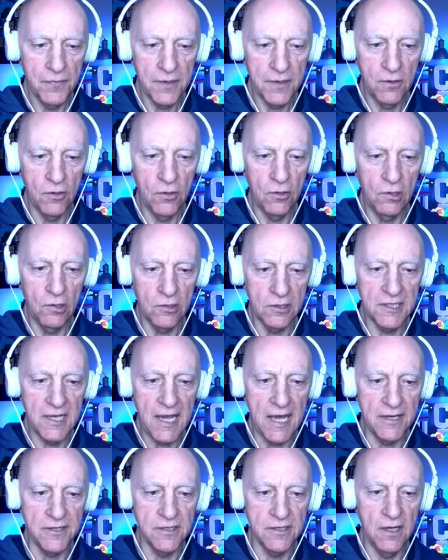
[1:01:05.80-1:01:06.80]
Or oh, look
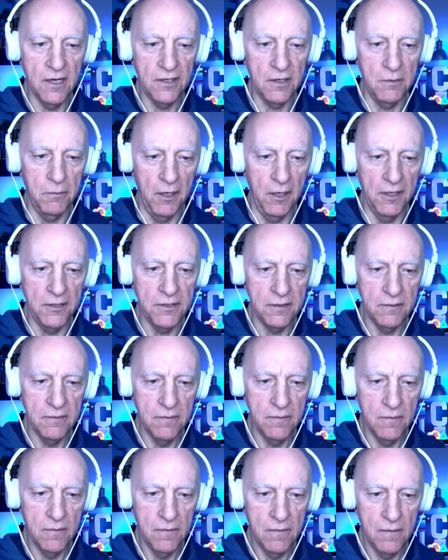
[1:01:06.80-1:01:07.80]
dead. I don't mind.
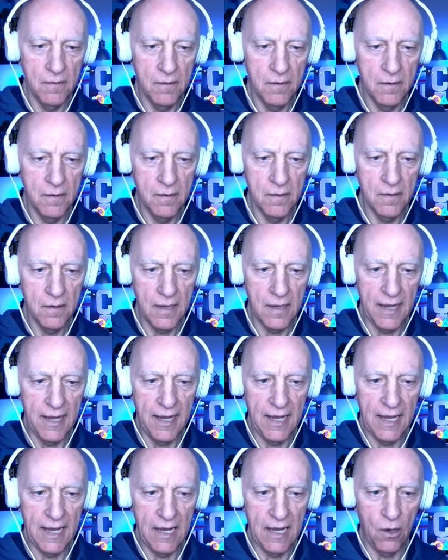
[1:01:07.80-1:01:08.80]

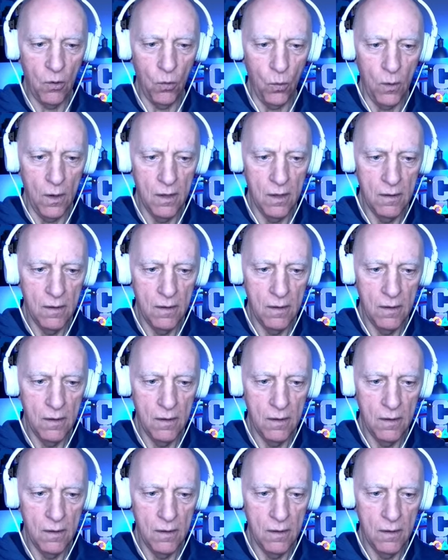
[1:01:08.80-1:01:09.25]
Ow.